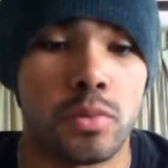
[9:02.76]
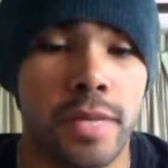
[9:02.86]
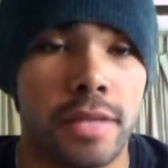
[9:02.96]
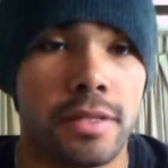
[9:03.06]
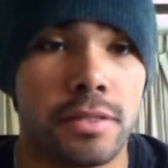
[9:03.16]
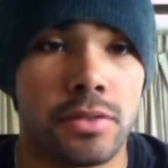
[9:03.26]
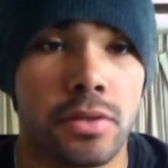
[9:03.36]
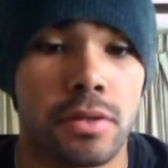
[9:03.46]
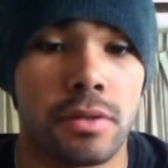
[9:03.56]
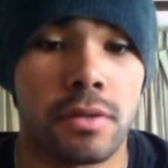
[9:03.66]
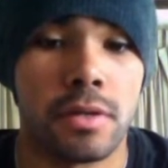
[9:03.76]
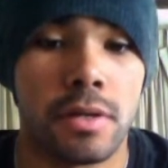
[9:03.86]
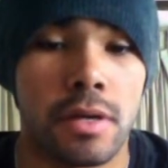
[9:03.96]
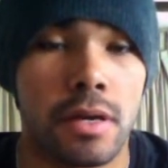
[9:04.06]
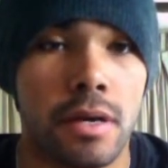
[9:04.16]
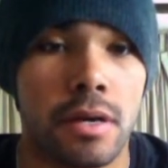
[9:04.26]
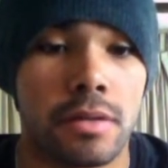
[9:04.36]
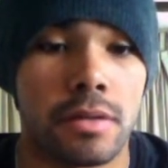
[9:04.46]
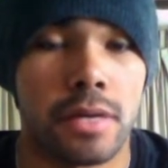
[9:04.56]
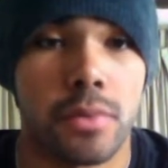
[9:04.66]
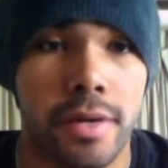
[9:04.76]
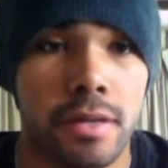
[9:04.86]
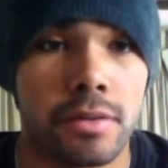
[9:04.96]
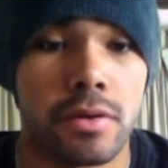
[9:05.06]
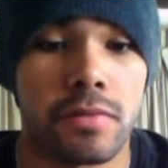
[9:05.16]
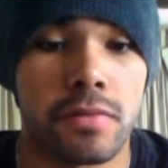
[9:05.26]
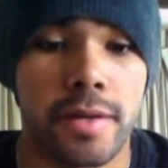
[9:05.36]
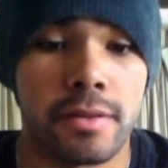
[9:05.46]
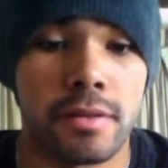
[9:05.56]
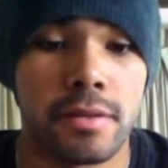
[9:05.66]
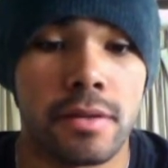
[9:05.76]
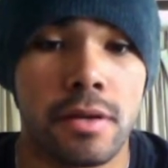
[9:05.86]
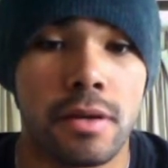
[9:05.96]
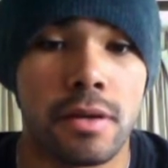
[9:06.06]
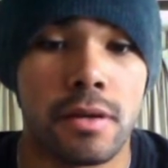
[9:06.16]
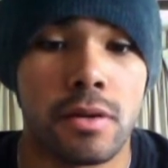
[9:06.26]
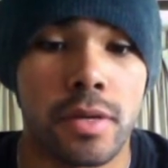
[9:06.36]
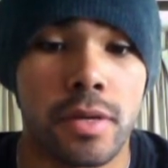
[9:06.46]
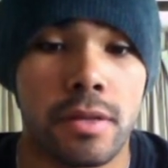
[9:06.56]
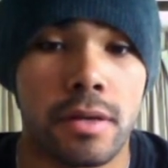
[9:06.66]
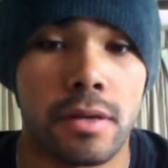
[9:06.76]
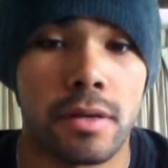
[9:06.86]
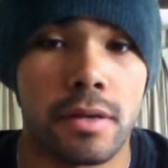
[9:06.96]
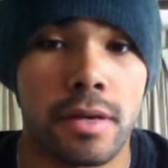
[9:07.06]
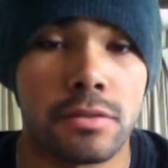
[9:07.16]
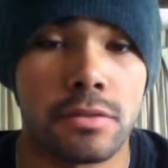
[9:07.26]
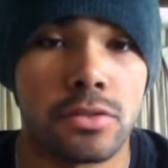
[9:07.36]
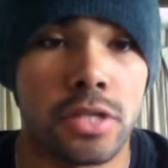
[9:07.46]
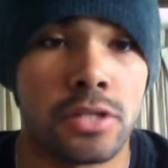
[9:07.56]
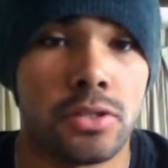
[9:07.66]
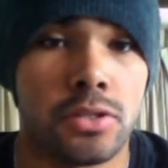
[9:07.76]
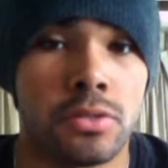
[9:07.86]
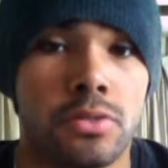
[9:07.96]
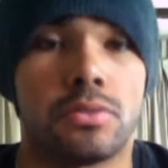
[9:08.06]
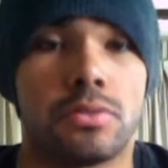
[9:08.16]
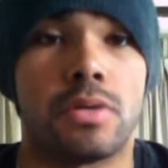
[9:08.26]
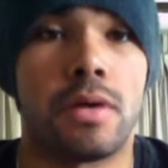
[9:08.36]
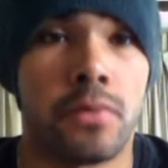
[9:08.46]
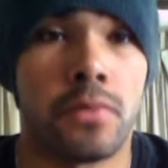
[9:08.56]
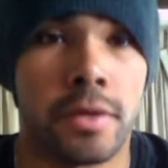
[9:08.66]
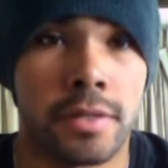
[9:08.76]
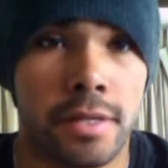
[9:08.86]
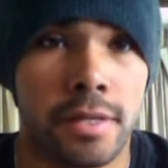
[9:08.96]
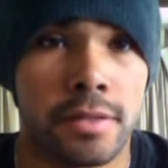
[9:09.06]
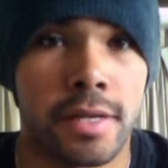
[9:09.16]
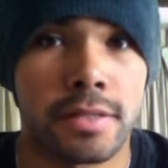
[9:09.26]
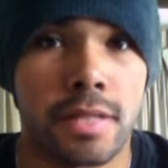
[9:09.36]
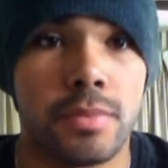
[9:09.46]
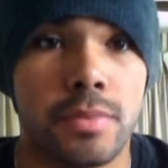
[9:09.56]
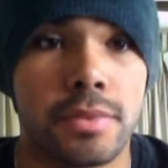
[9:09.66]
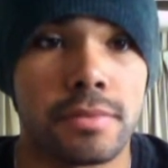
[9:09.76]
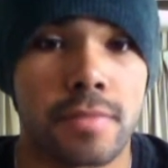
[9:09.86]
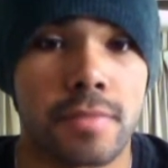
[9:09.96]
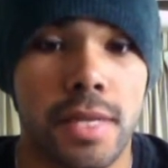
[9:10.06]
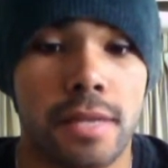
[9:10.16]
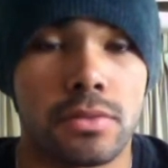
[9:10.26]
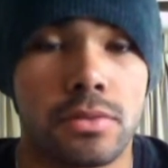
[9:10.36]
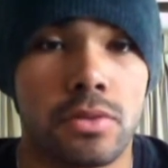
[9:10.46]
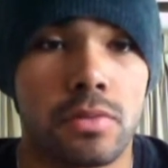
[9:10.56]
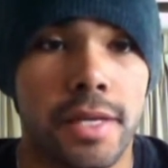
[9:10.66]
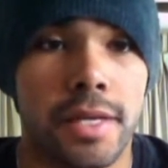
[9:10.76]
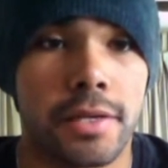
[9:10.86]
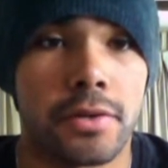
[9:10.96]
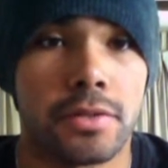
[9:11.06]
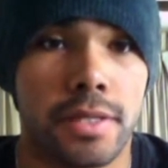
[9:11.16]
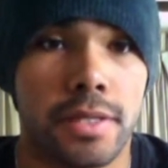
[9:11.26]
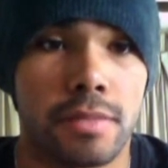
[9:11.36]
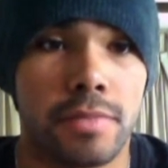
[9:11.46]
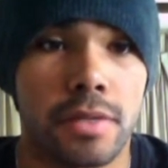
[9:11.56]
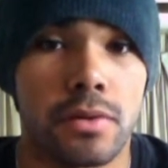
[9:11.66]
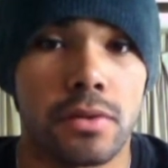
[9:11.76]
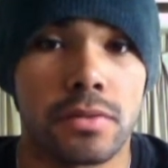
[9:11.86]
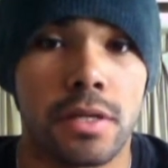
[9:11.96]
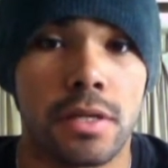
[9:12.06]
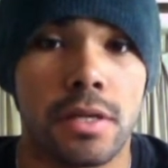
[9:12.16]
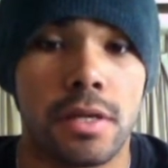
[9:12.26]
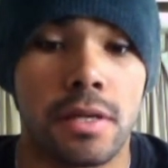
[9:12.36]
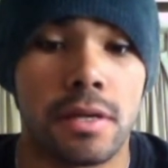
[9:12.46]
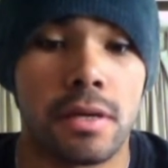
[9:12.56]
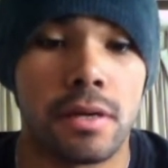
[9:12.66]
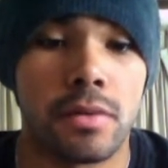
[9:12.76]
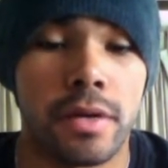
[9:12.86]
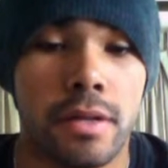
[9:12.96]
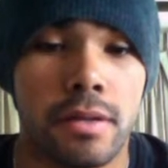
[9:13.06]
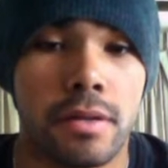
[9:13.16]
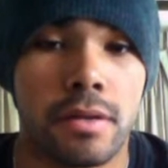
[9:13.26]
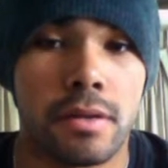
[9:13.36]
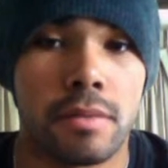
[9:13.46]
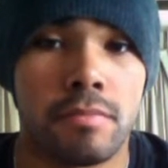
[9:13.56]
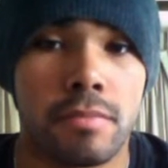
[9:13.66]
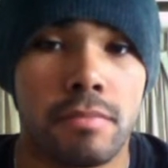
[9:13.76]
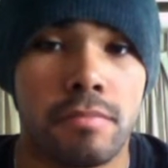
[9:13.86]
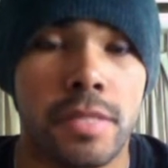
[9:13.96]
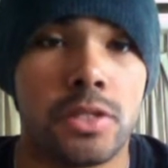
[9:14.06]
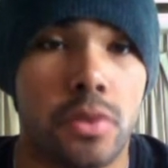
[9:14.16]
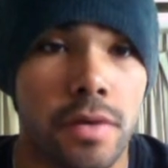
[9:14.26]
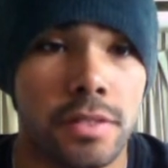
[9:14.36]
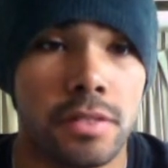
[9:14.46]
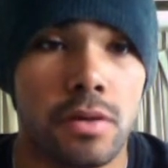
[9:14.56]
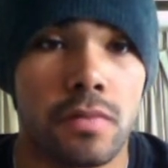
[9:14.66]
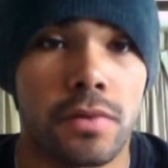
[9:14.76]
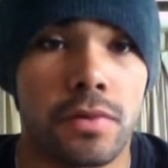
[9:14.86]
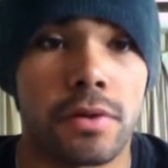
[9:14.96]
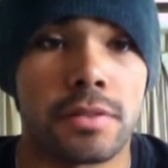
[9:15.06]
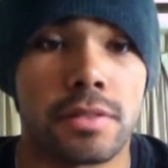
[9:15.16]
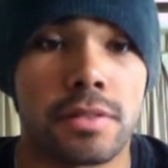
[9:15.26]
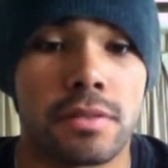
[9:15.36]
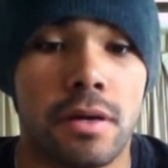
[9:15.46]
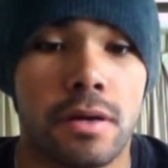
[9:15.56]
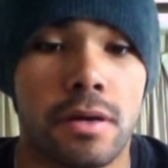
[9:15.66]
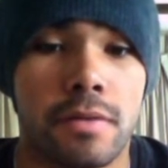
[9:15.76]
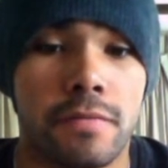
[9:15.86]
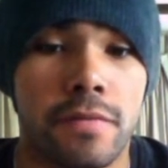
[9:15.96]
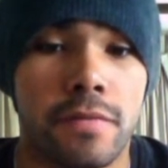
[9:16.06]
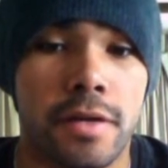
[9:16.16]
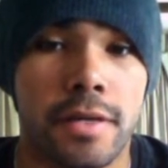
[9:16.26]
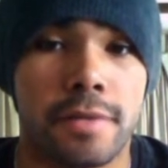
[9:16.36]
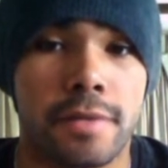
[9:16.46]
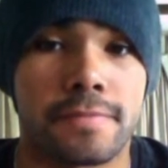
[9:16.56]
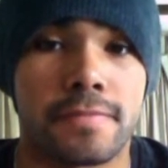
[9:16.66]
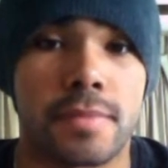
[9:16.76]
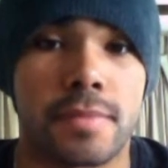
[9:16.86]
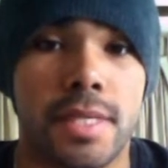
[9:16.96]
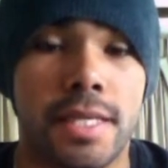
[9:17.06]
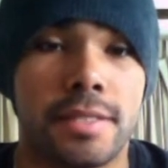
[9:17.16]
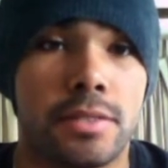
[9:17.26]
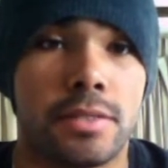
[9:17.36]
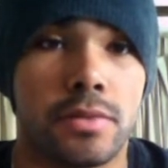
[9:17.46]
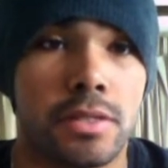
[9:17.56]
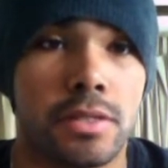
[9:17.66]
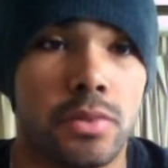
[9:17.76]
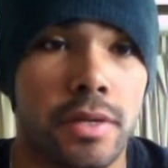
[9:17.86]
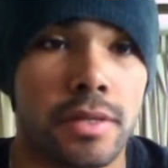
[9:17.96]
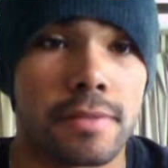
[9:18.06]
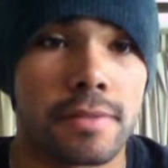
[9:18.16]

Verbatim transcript: to make this girl uh, their real girlfriend, well, I suggest you to avoid any nightclubs and do not make her drink because, well, um, majority of girls are very easy to get drunk